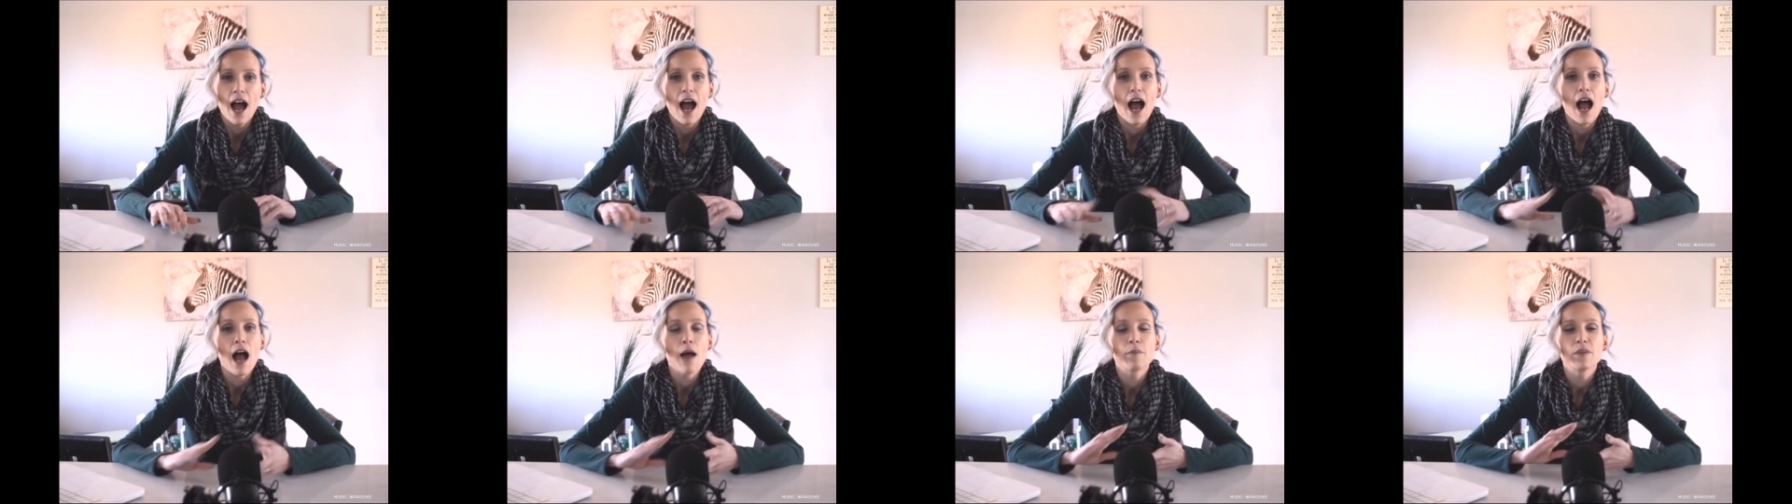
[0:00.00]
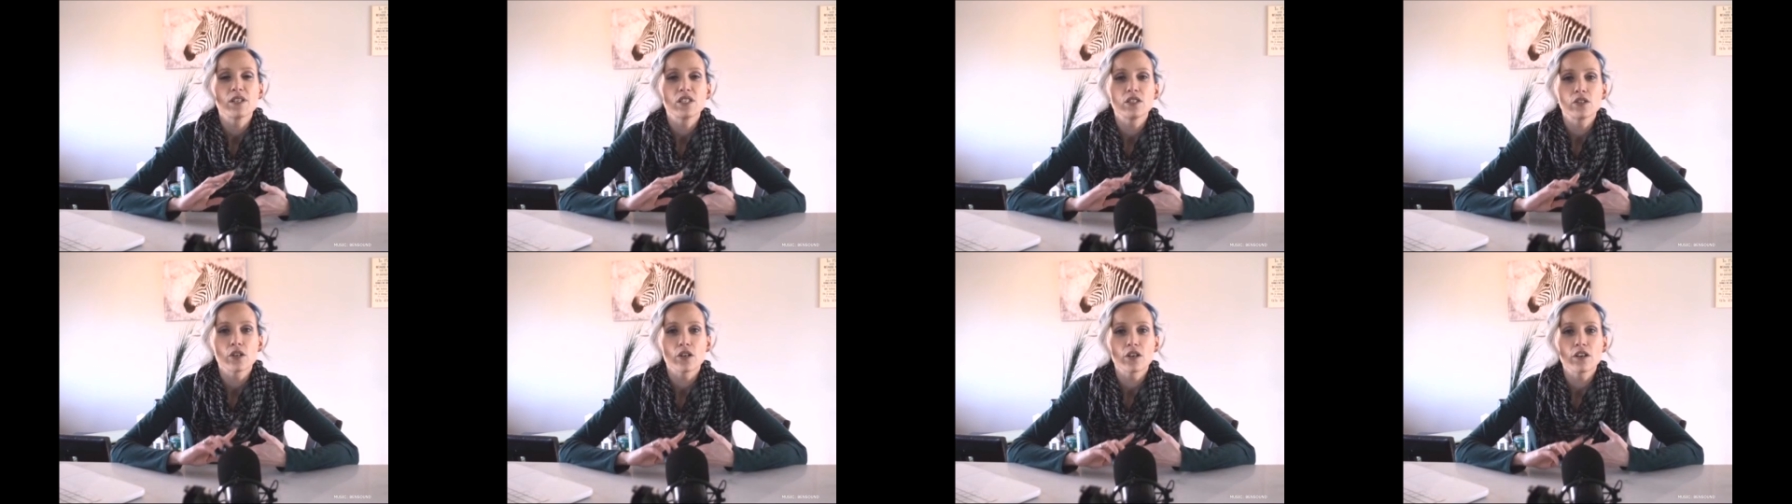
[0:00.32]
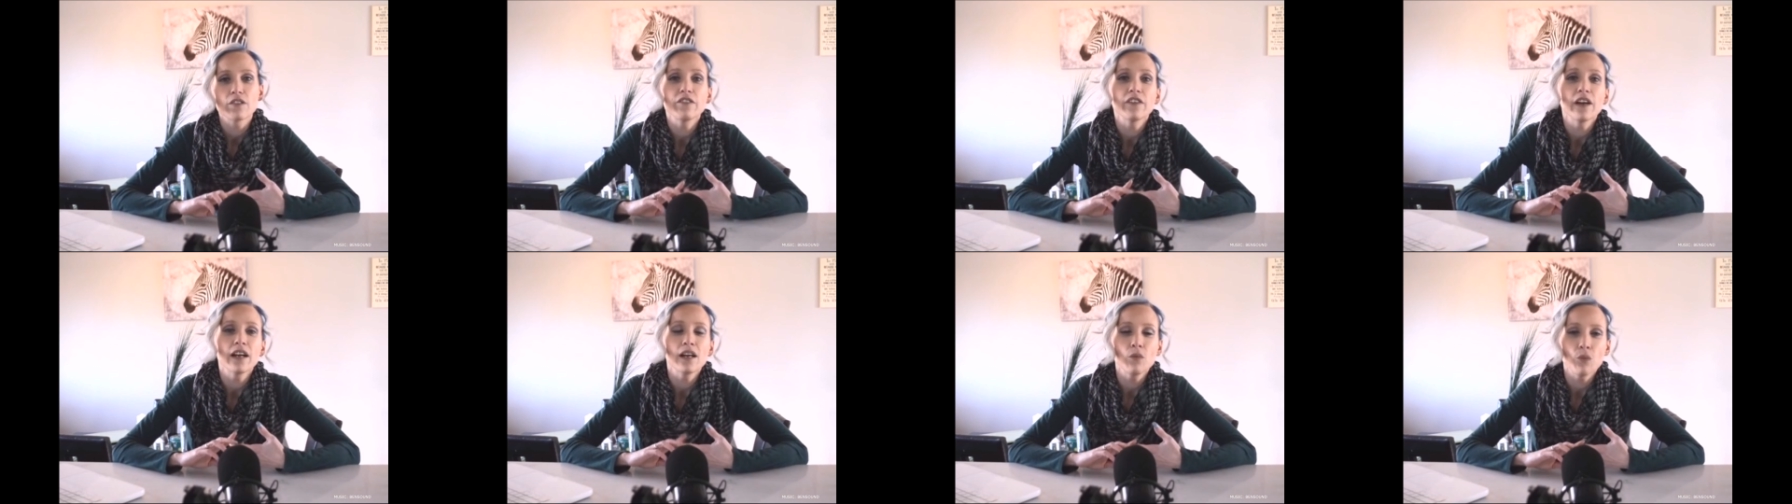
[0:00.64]
I'm a
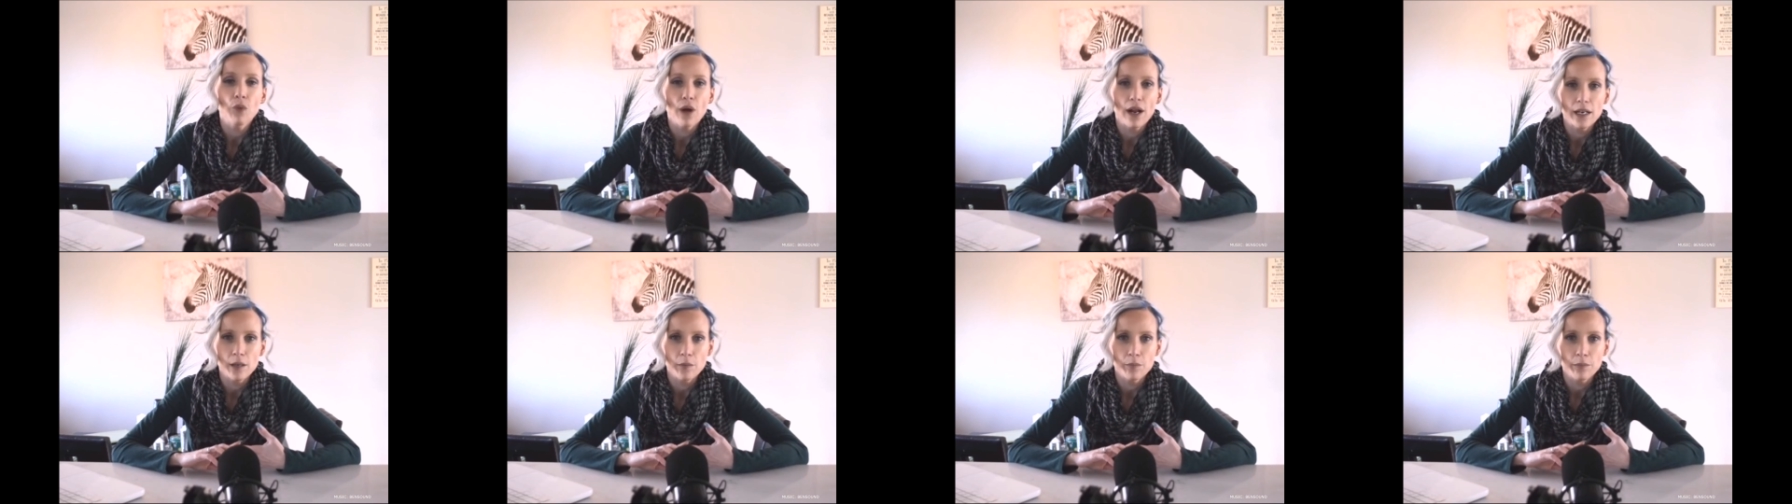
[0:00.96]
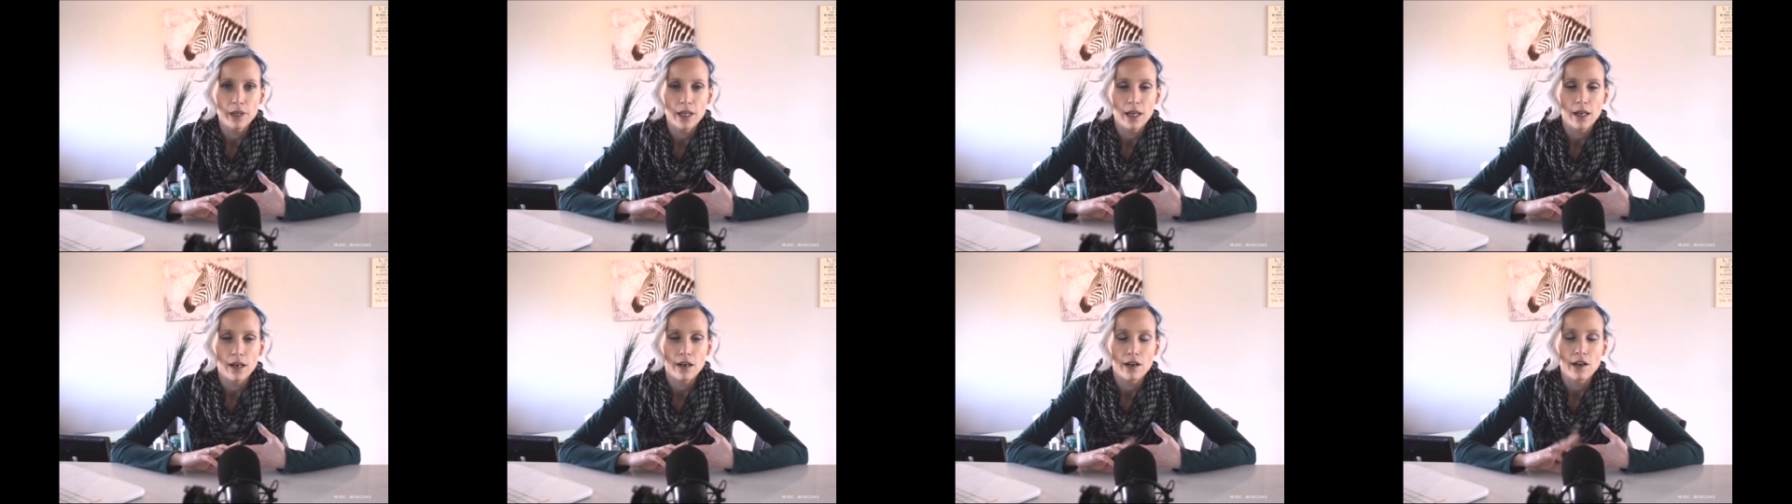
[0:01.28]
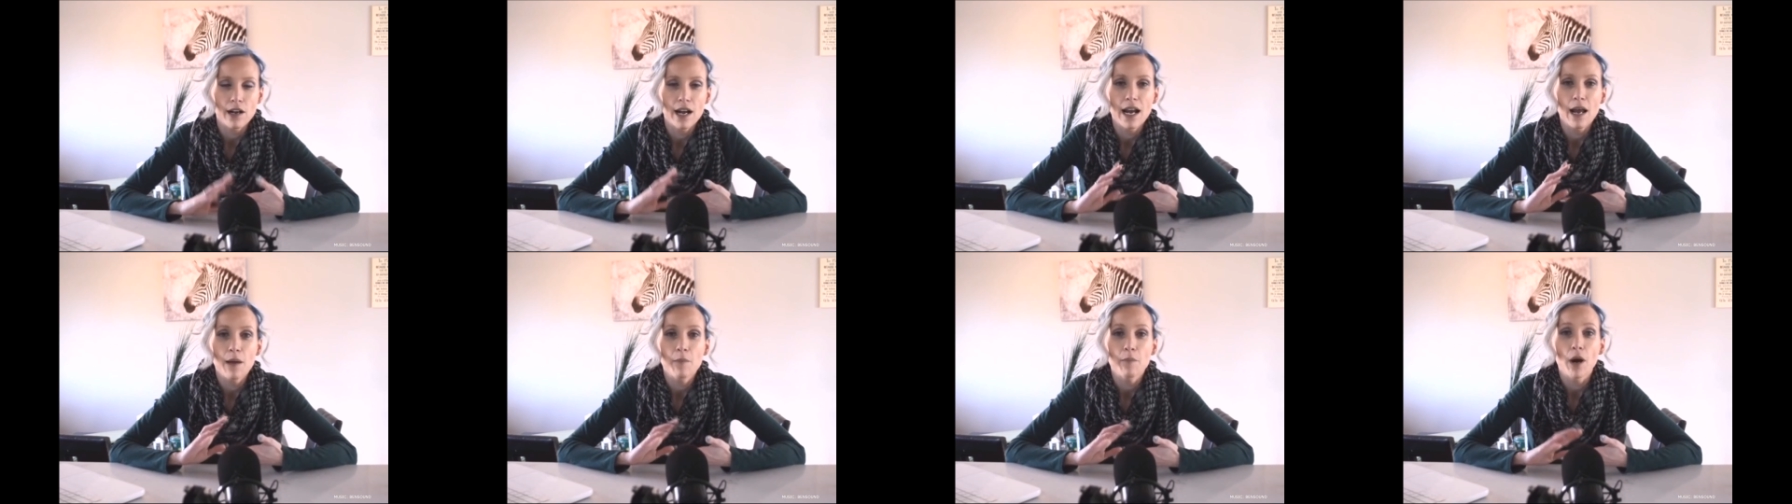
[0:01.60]
certified wedding planner
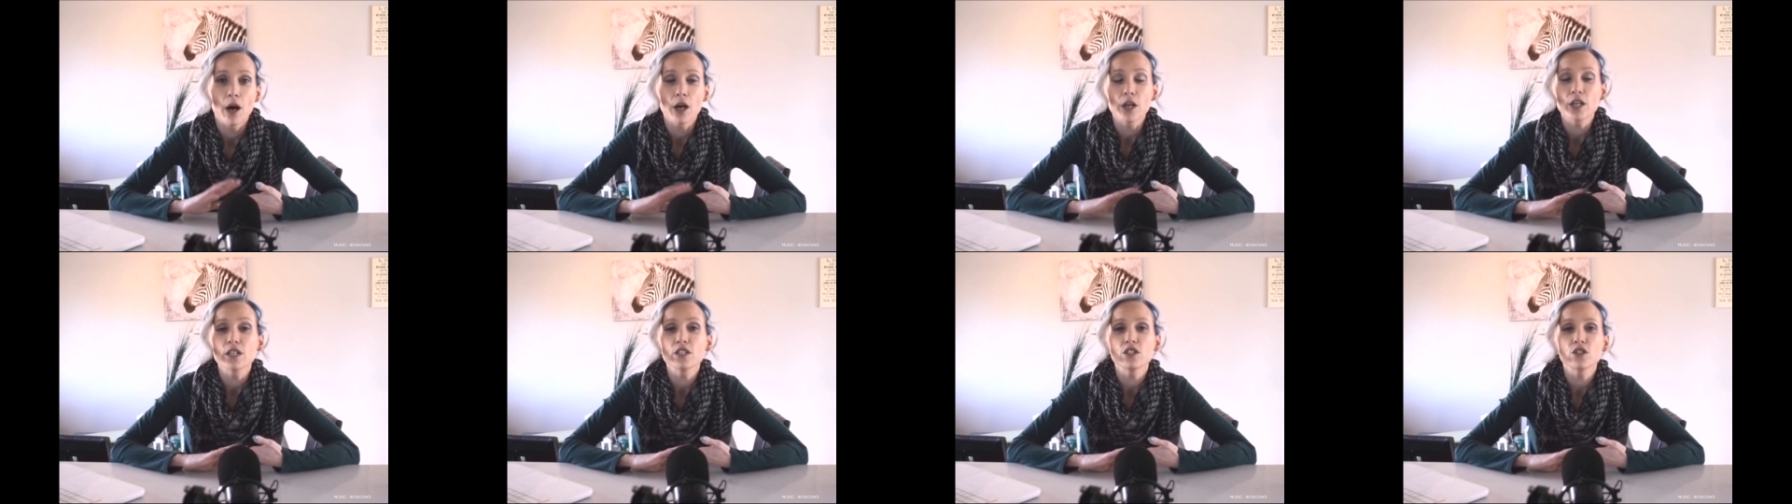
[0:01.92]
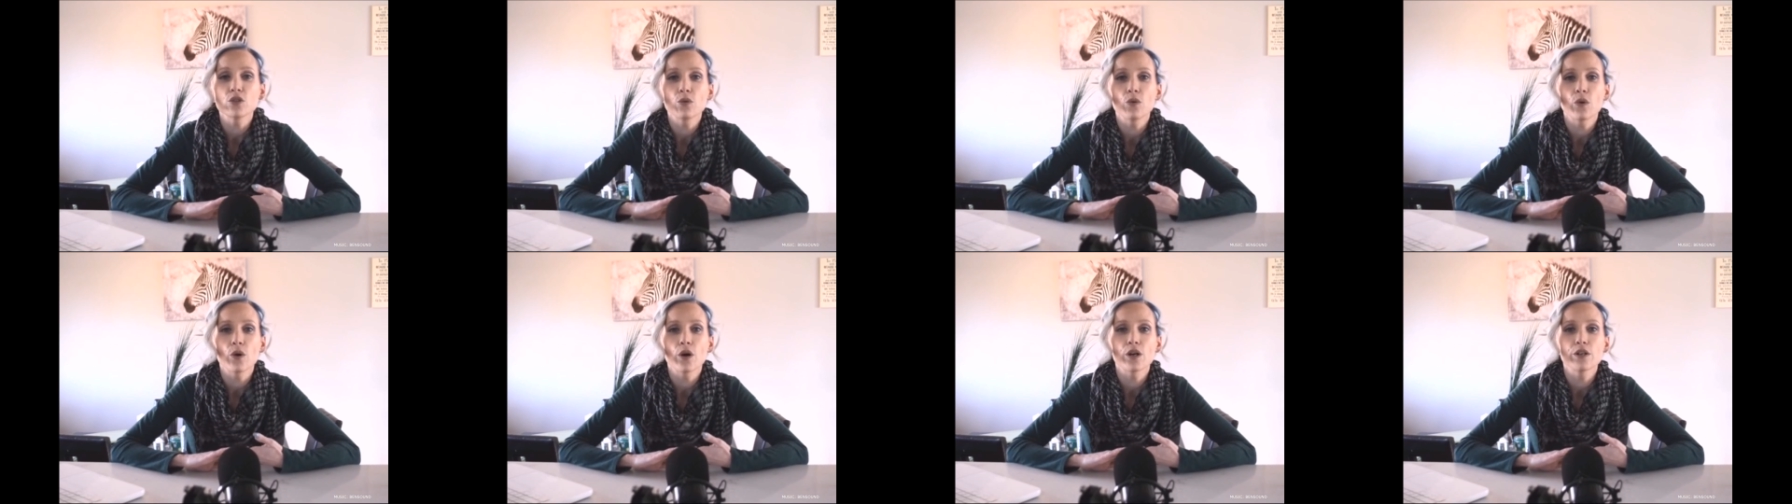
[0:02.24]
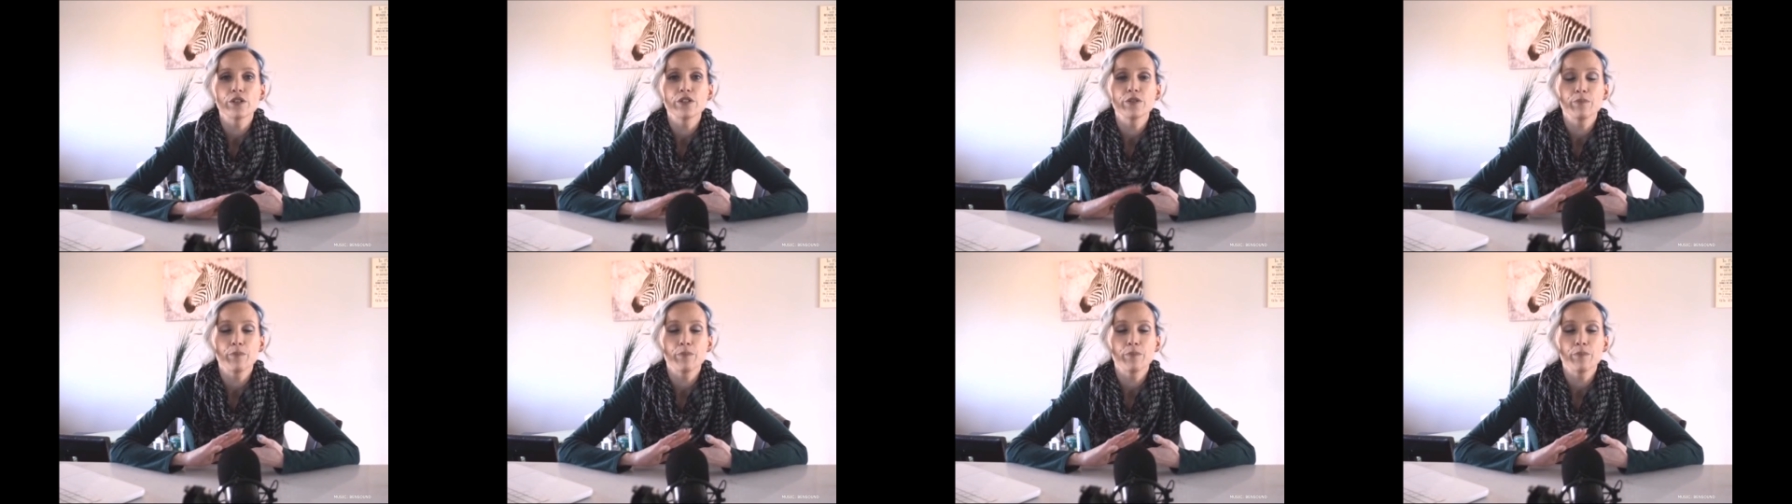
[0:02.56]
and I market towards